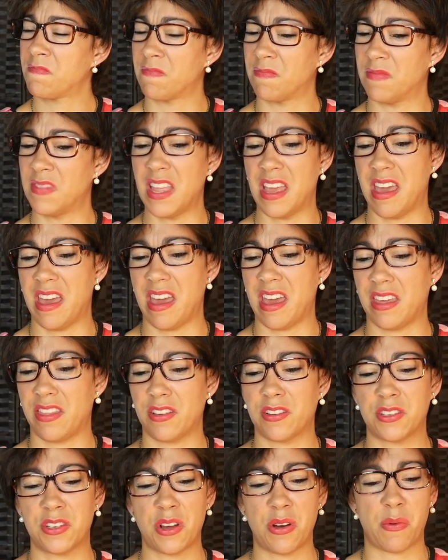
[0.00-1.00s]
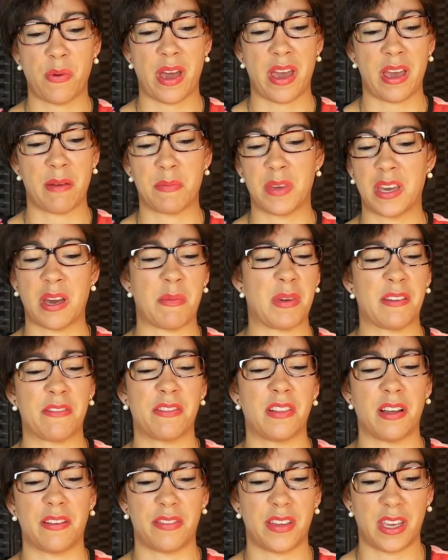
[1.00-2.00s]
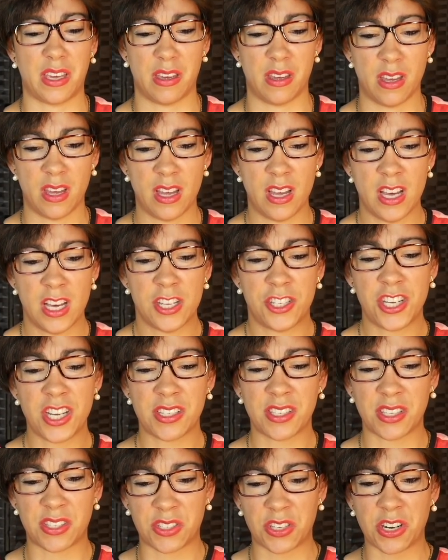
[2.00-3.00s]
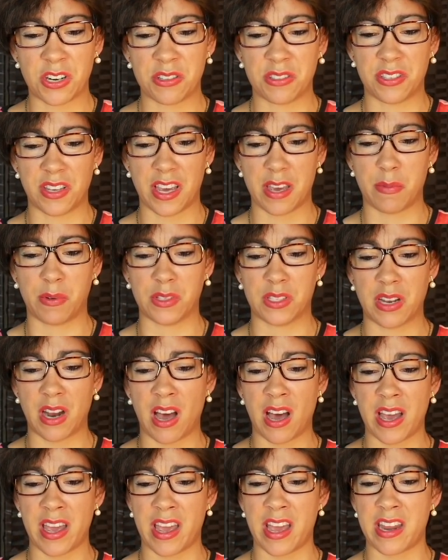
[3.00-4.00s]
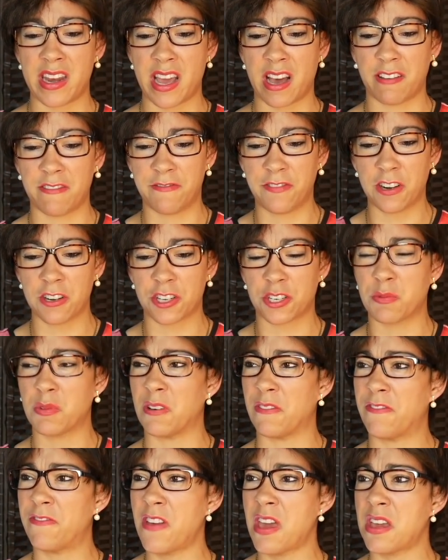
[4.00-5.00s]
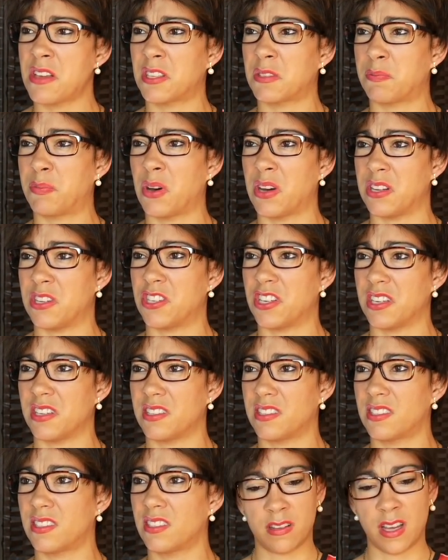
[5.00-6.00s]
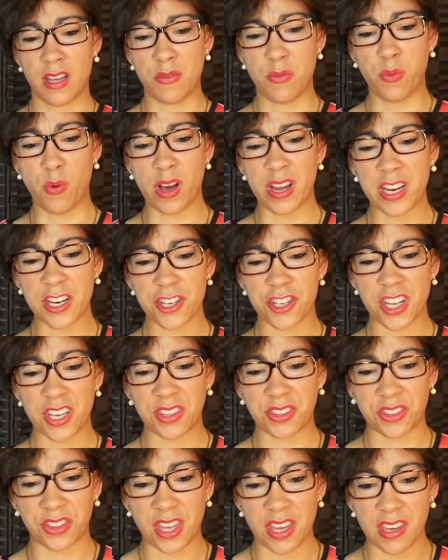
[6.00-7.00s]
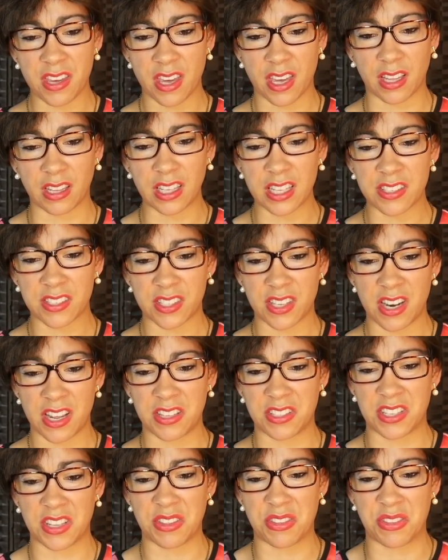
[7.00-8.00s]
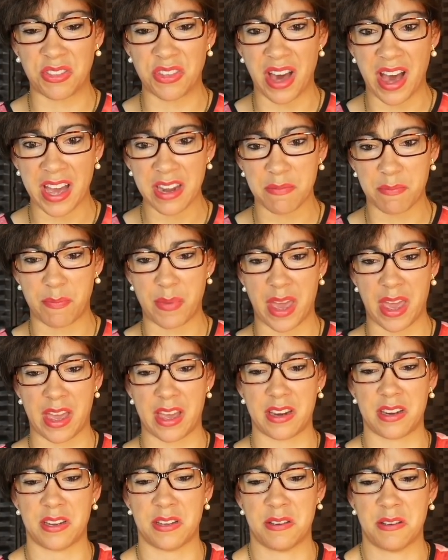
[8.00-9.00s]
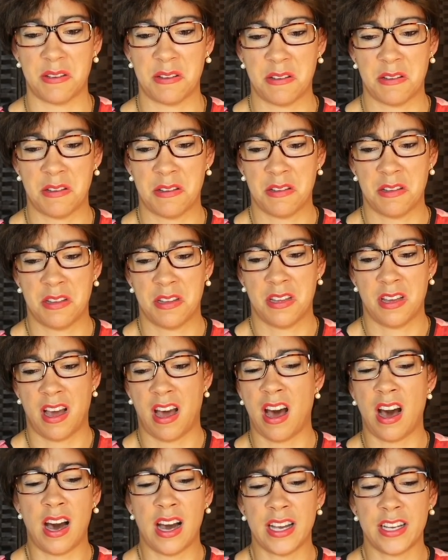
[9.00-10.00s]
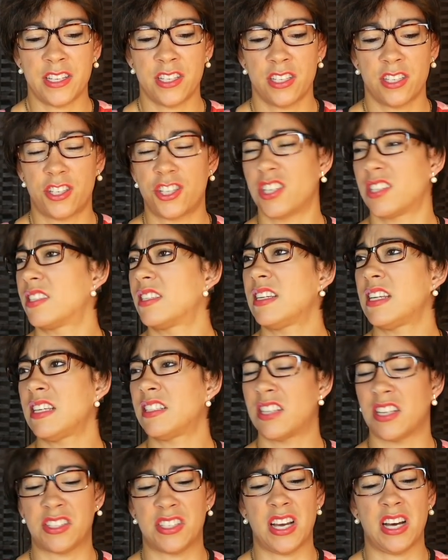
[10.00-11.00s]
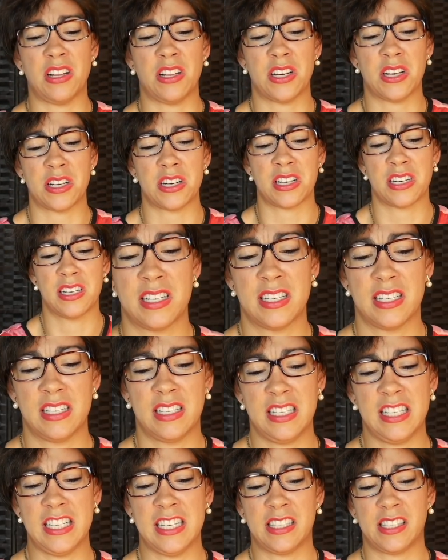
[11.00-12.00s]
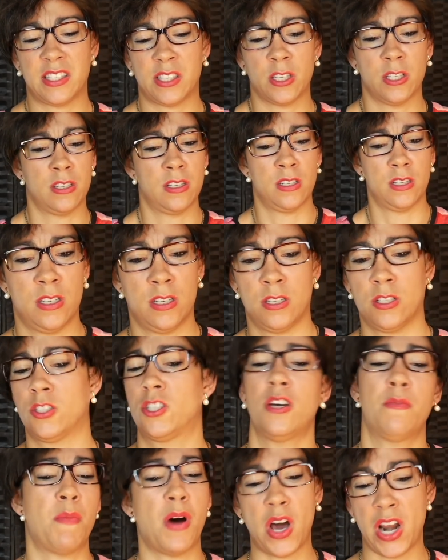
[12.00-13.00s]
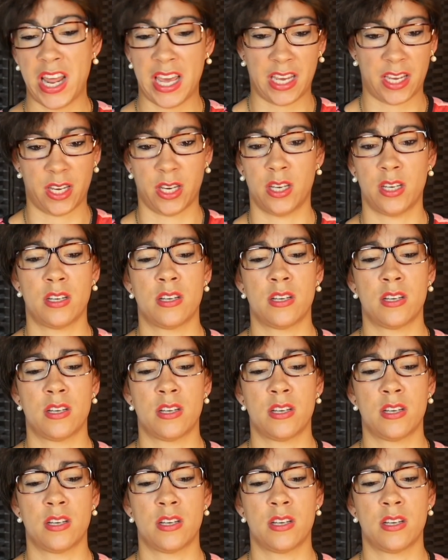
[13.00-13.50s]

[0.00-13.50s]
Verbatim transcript: Nah, there's no way I'm becoming fluffy. Jesus turned tables and I hand out virtual face punches. And what is she thinking listening to that band? I just need to tell her it's demonic.